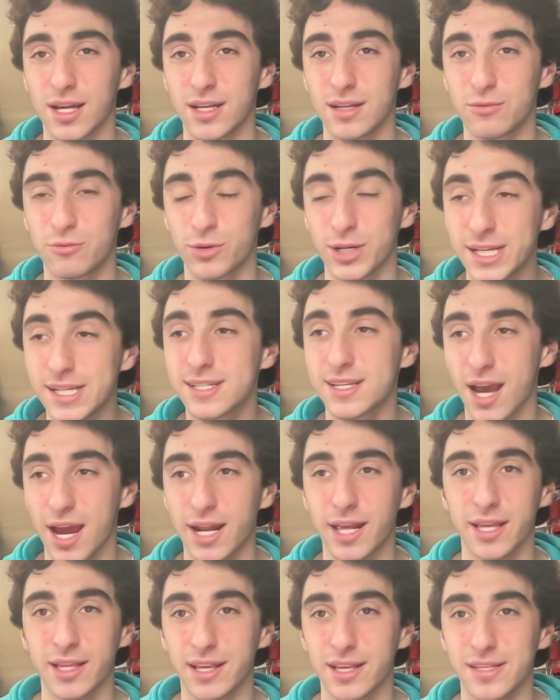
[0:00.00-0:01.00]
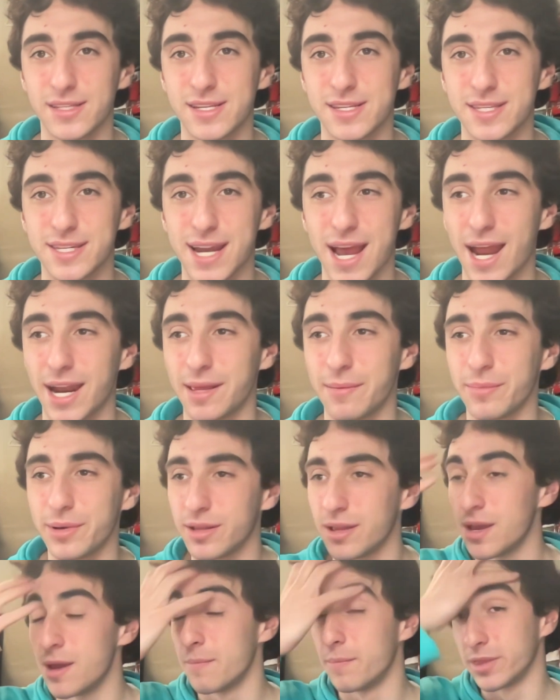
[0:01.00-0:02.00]
re-signing in Cincinnati,
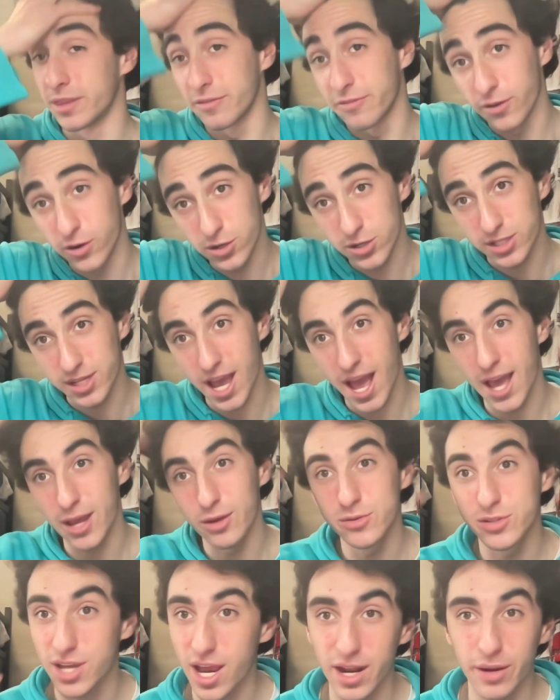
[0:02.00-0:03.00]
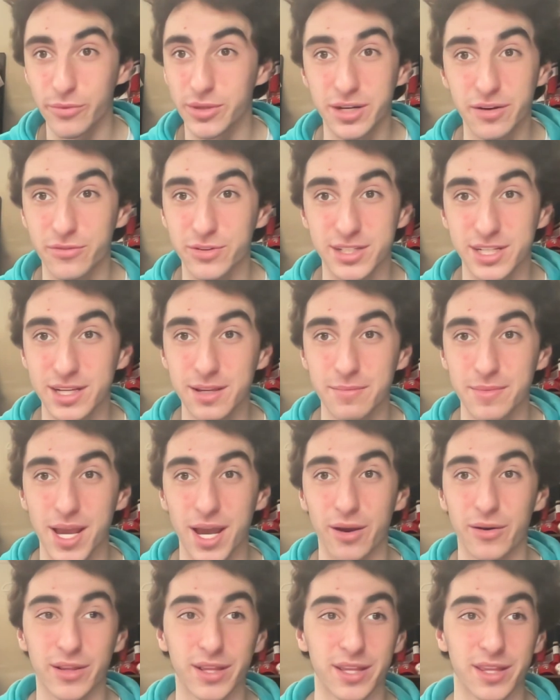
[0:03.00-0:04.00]
but the first guy who's signing with a different team
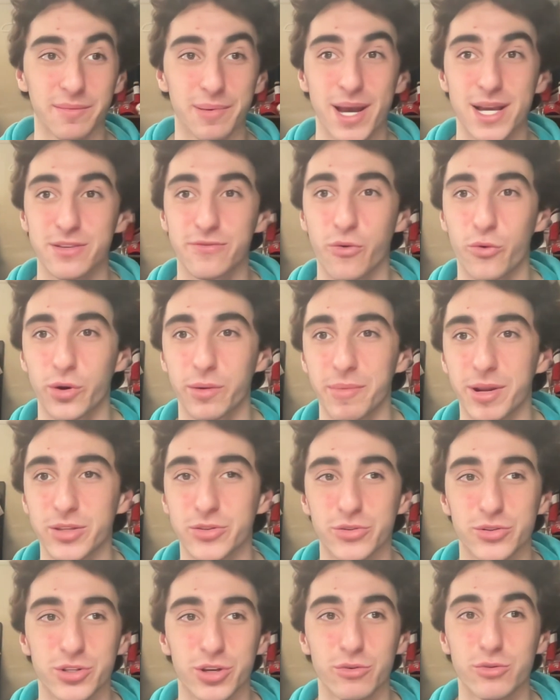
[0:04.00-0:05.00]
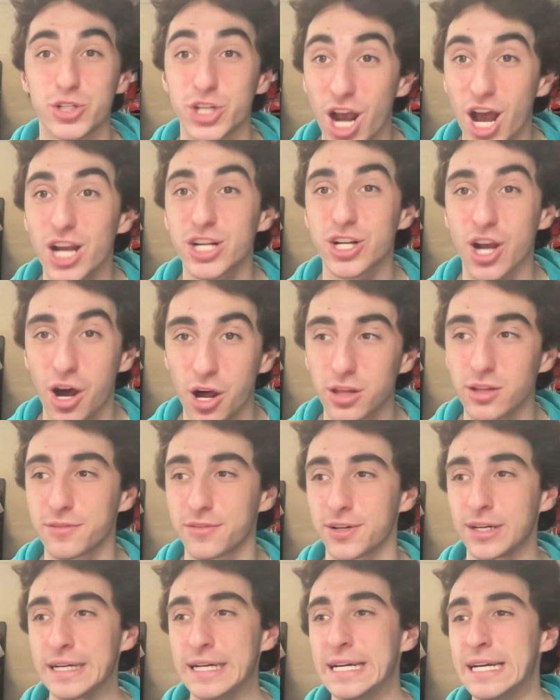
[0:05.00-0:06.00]
now in the past 40 minutes or so, Josh
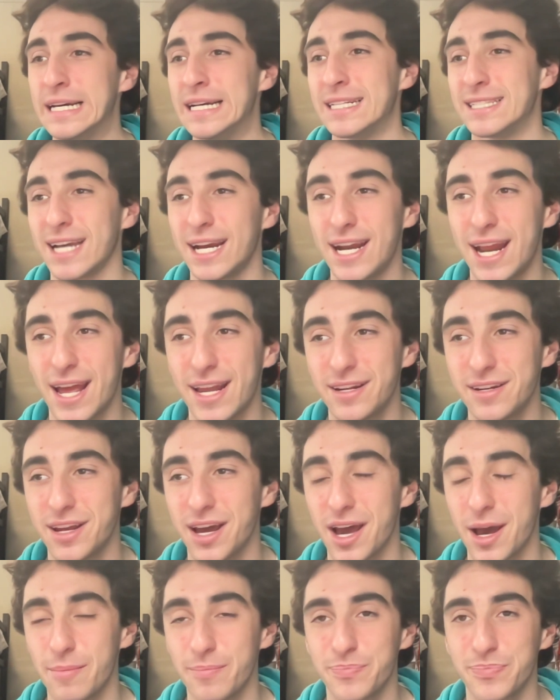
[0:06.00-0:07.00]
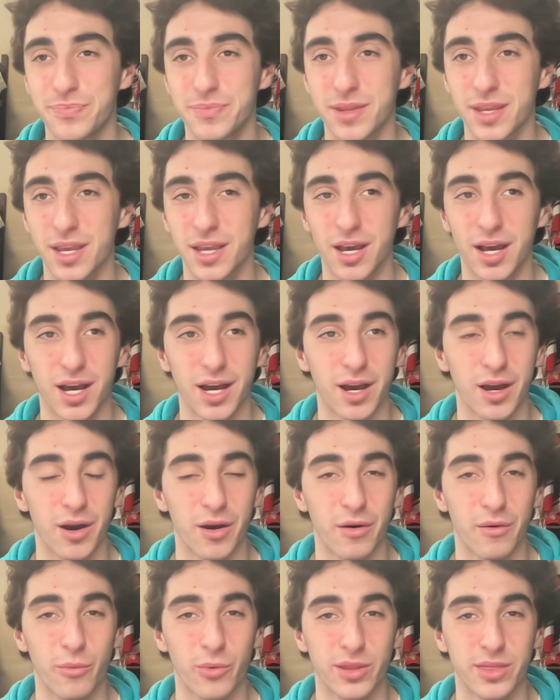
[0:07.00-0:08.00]
Oliver, tight end
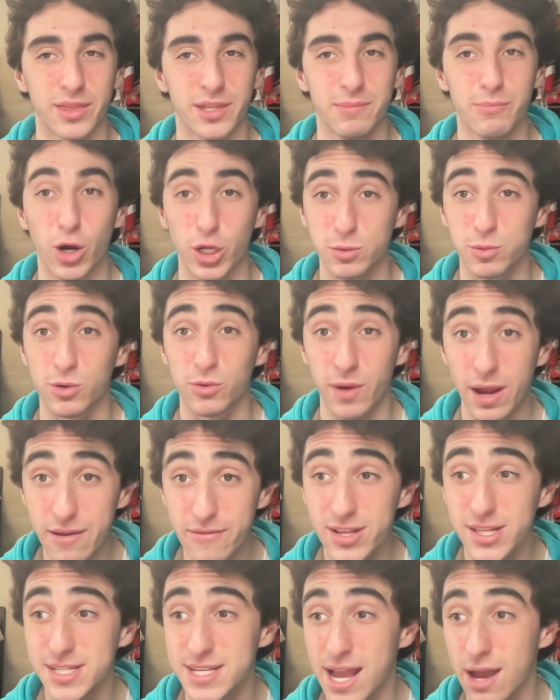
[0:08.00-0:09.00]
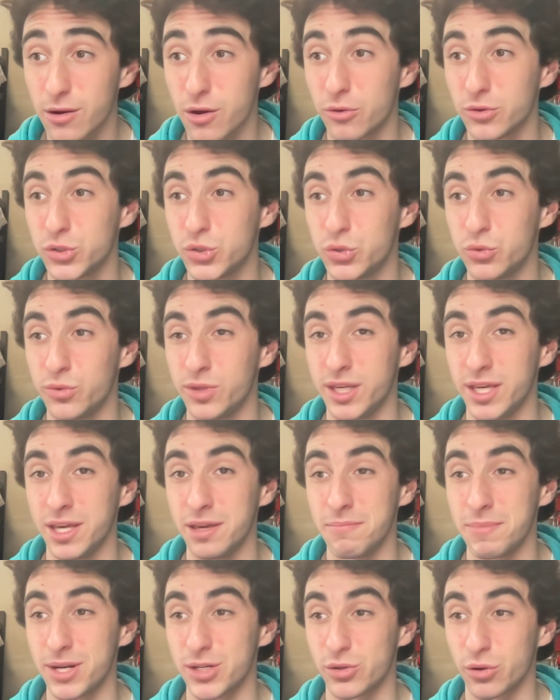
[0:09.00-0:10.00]
with the Baltimore Ravens, now going to
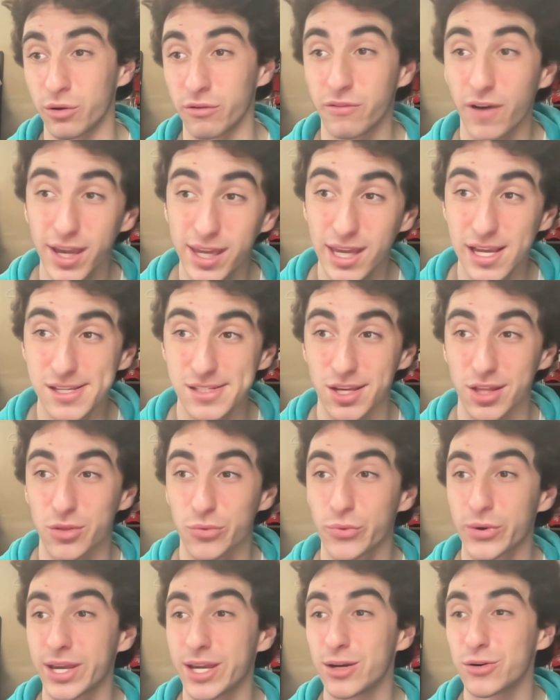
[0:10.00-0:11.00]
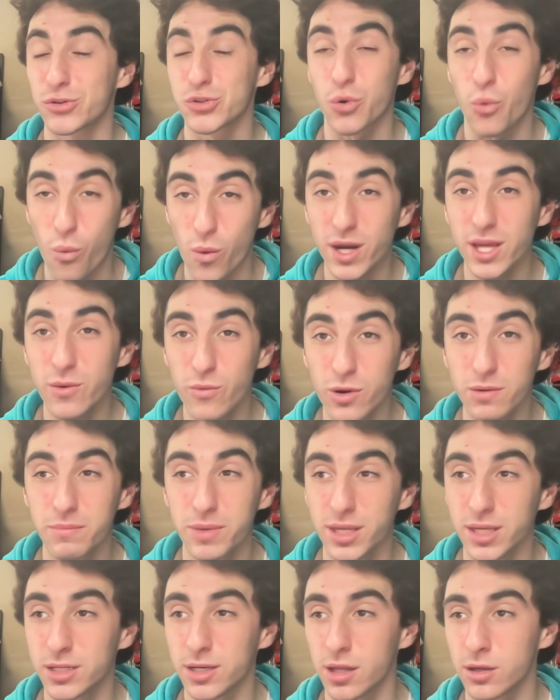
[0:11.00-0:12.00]
the Minnesota Vikings, a three-year, $21
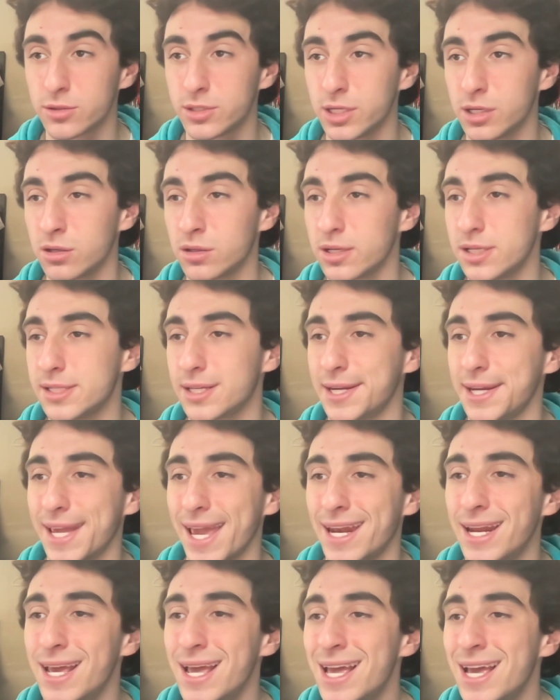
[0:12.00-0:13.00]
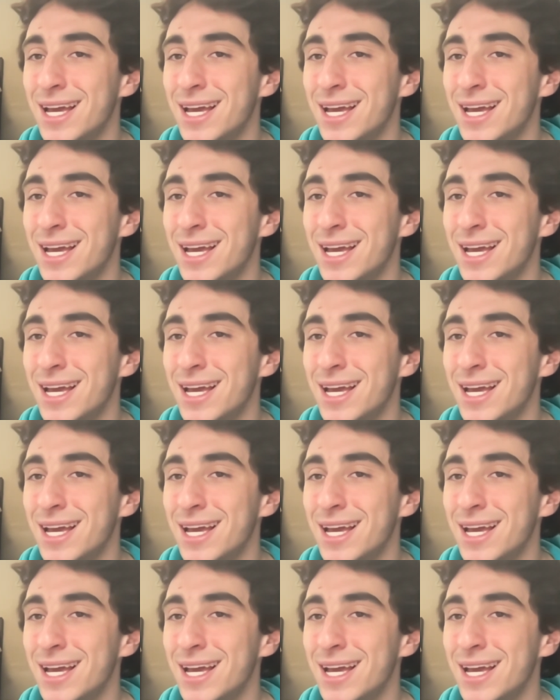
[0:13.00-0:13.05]
million deal. He's going to get